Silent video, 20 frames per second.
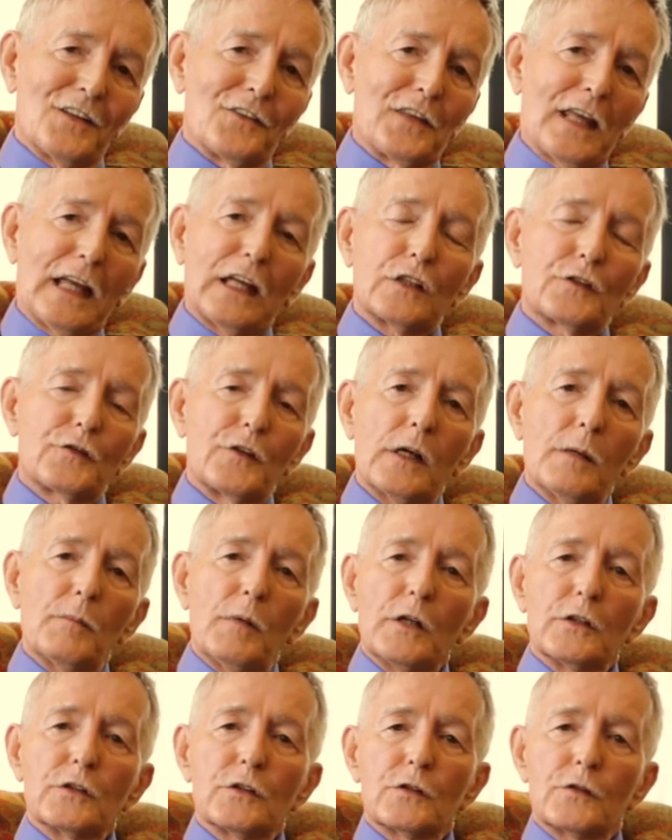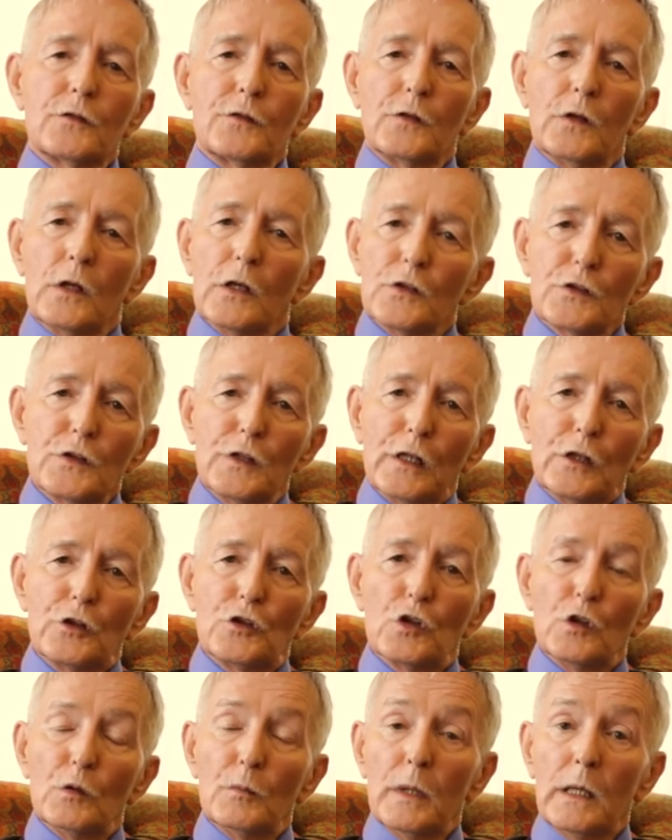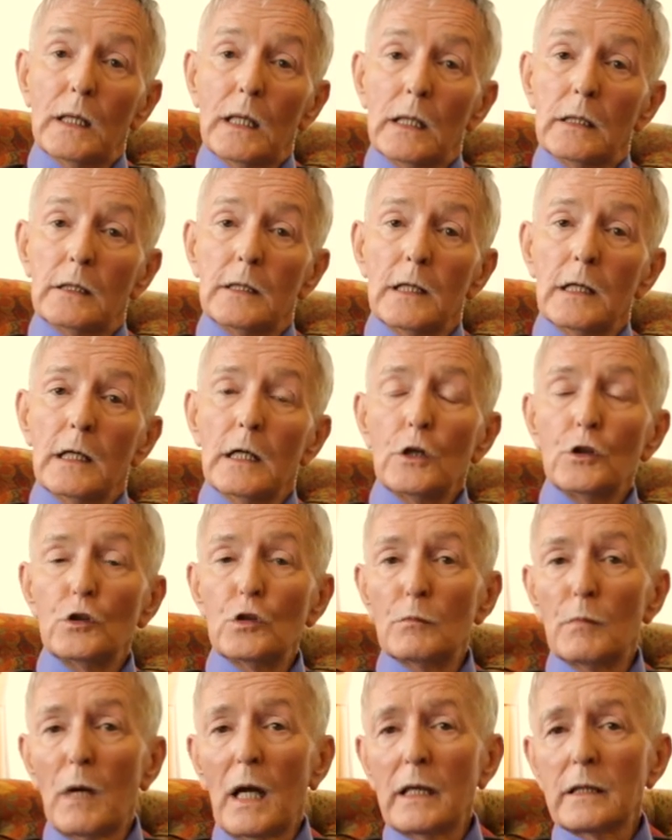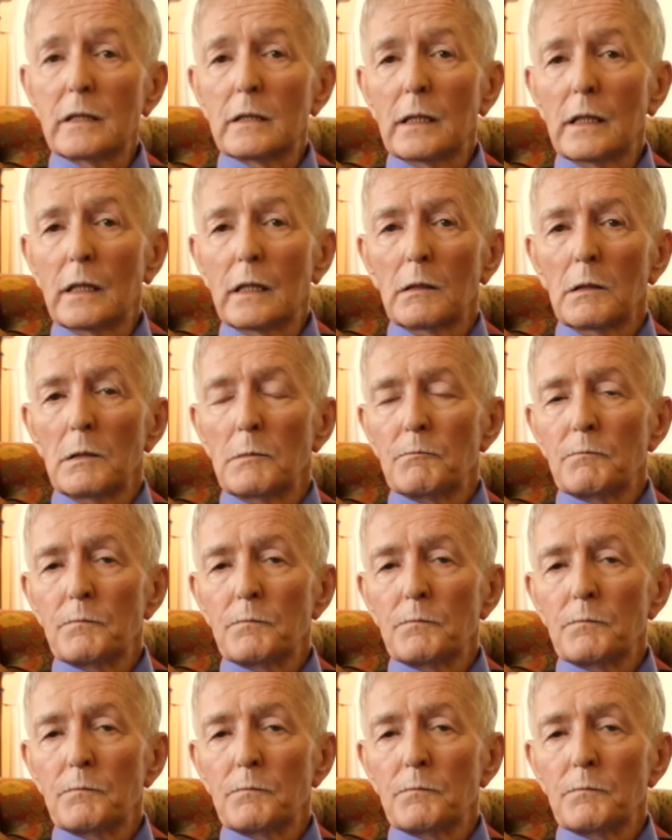Thanks very much for listening to me, and you might think,